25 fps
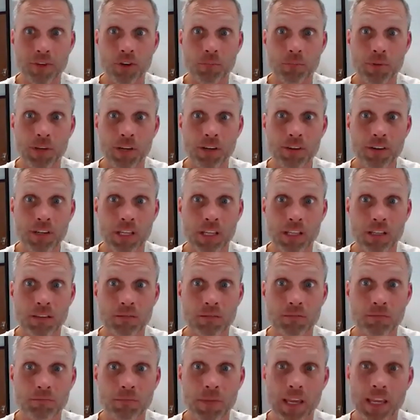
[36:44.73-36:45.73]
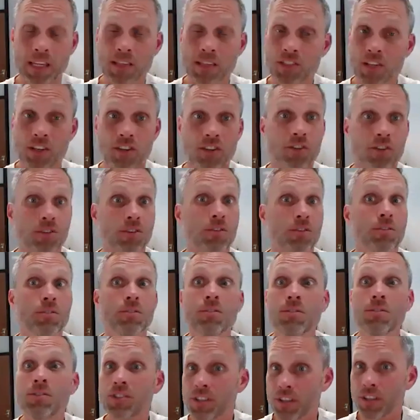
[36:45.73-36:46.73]
year period makes a
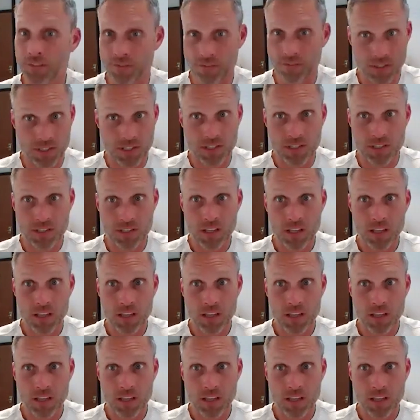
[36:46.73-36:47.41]
huge difference.